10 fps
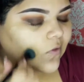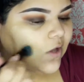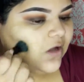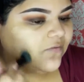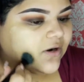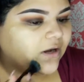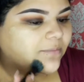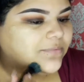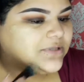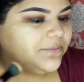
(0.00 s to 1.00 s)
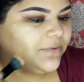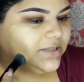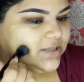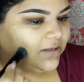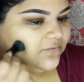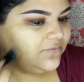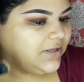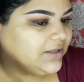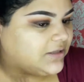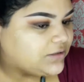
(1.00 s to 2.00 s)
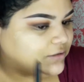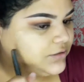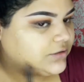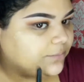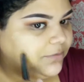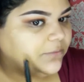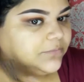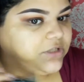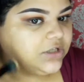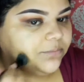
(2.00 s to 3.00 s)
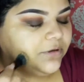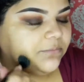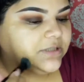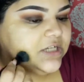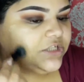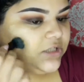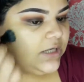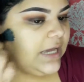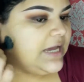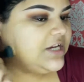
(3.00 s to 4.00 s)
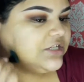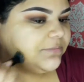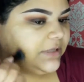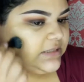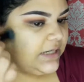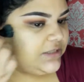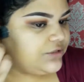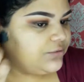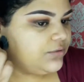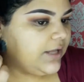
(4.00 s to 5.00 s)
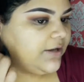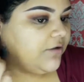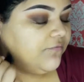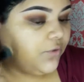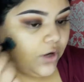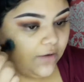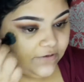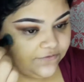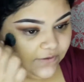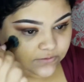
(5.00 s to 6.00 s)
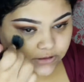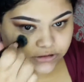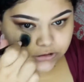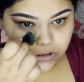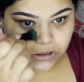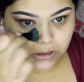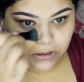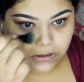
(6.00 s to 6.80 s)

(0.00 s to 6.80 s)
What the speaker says: cover up some stuff like the darker pigmentation, just because I do like a full coverage foundation.